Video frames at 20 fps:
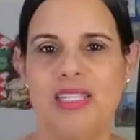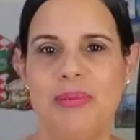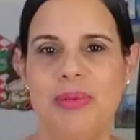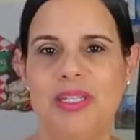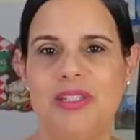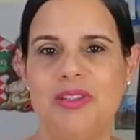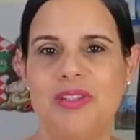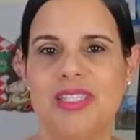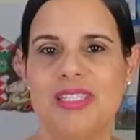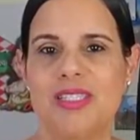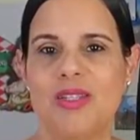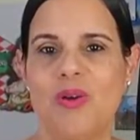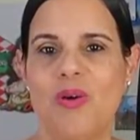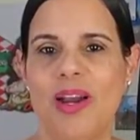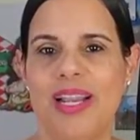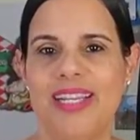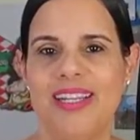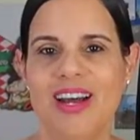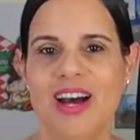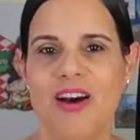see me do this
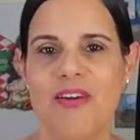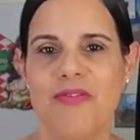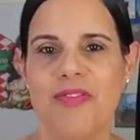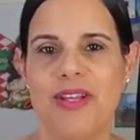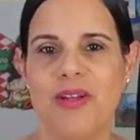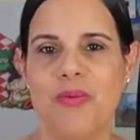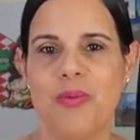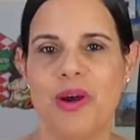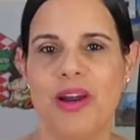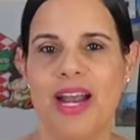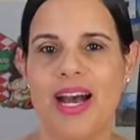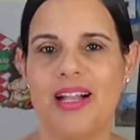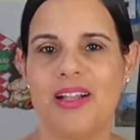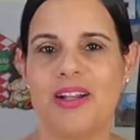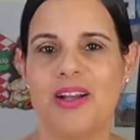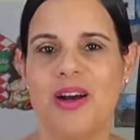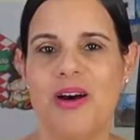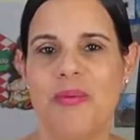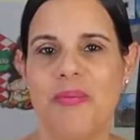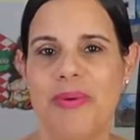quite often, where I'll
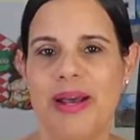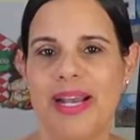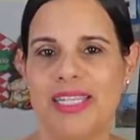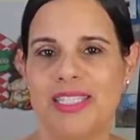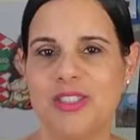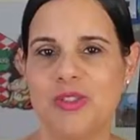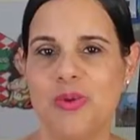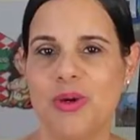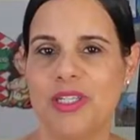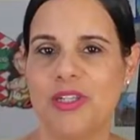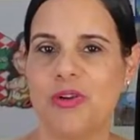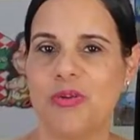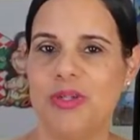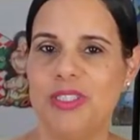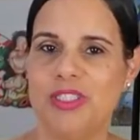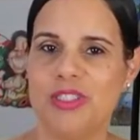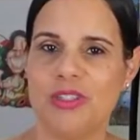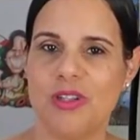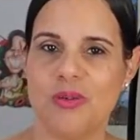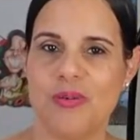come back to an
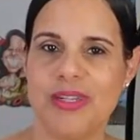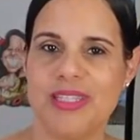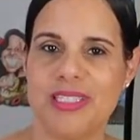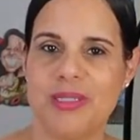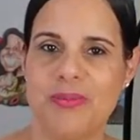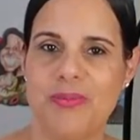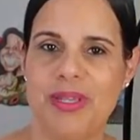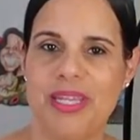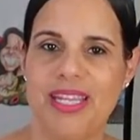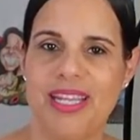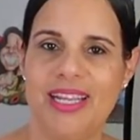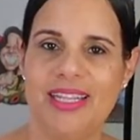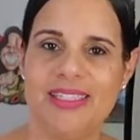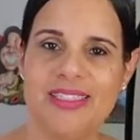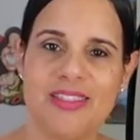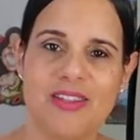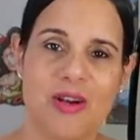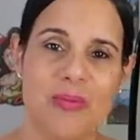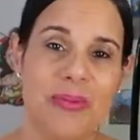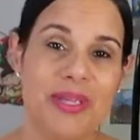original recipe and
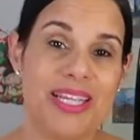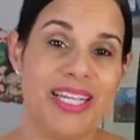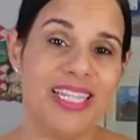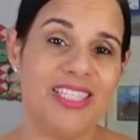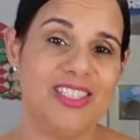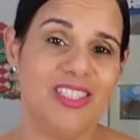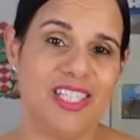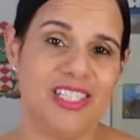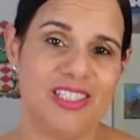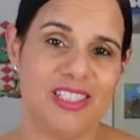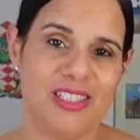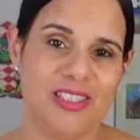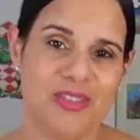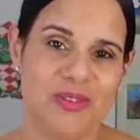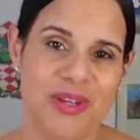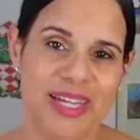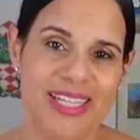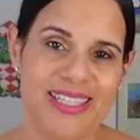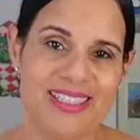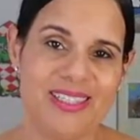start making changes
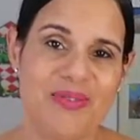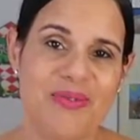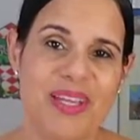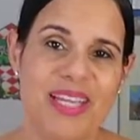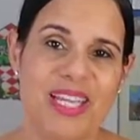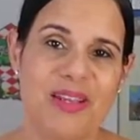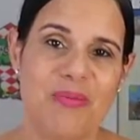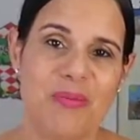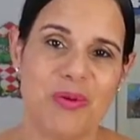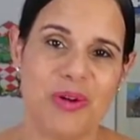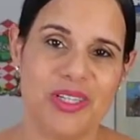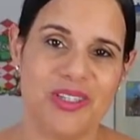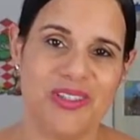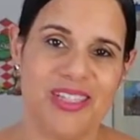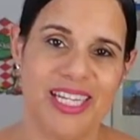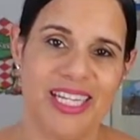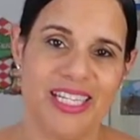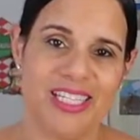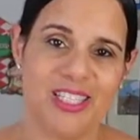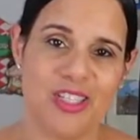to it to make it more
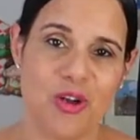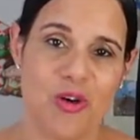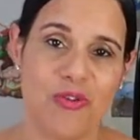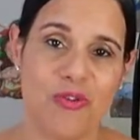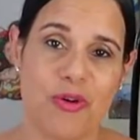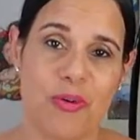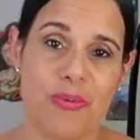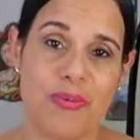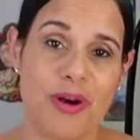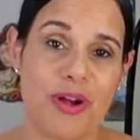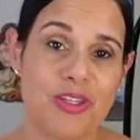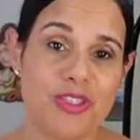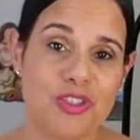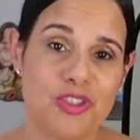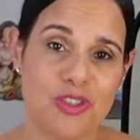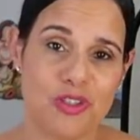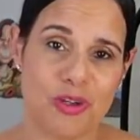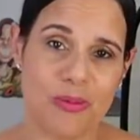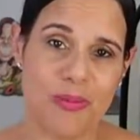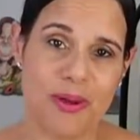unique. So for brown
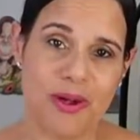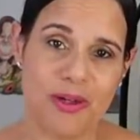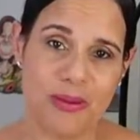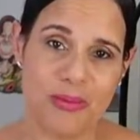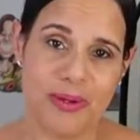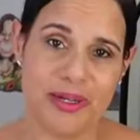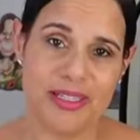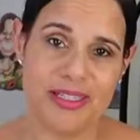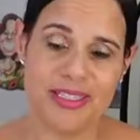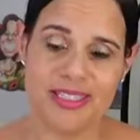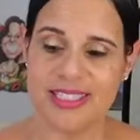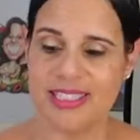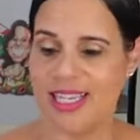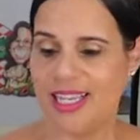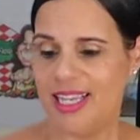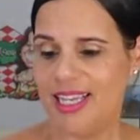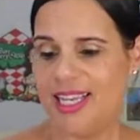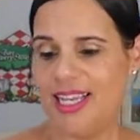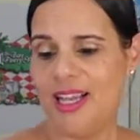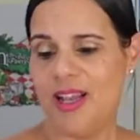sugar powder buns,
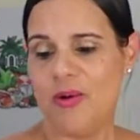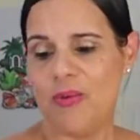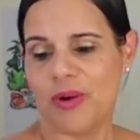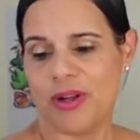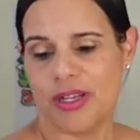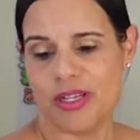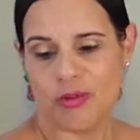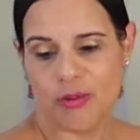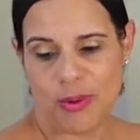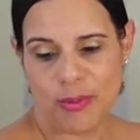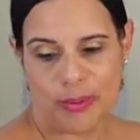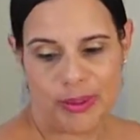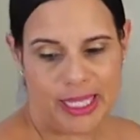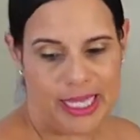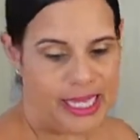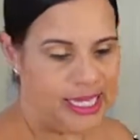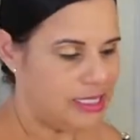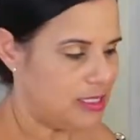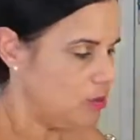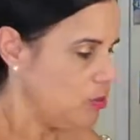we're gonna
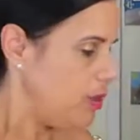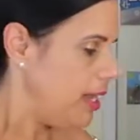replace